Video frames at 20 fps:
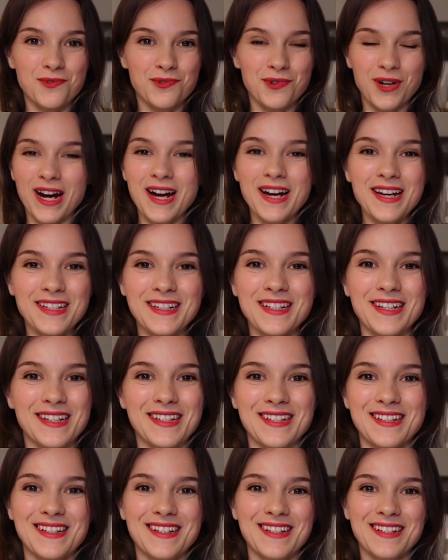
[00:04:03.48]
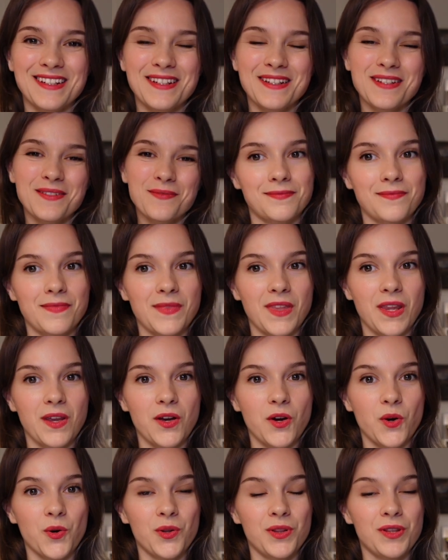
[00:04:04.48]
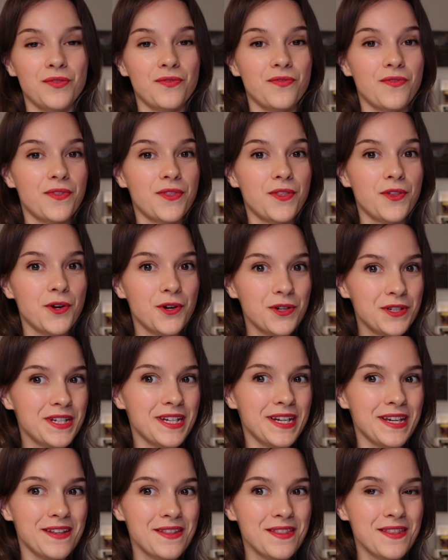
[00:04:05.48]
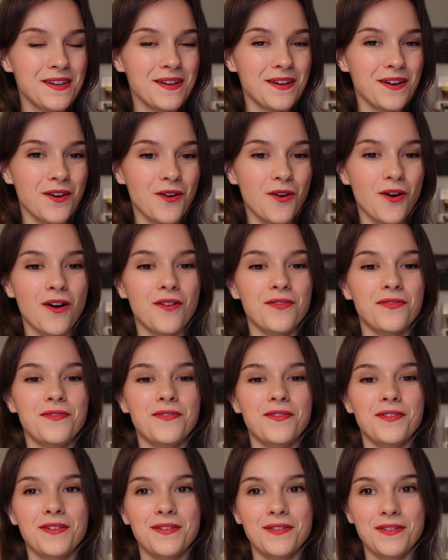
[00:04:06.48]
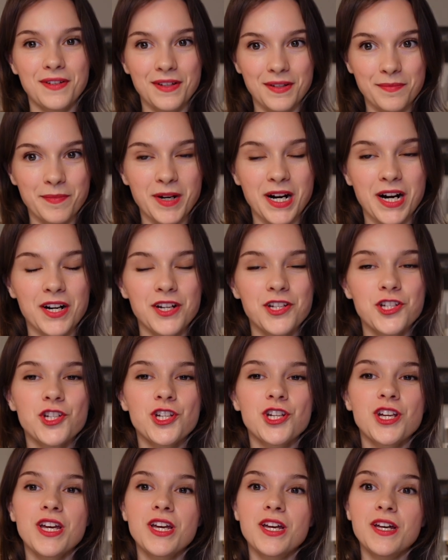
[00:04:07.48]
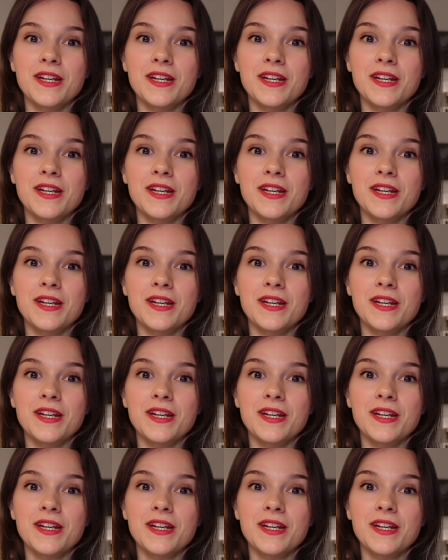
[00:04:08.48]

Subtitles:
ride it. On the 30th of March,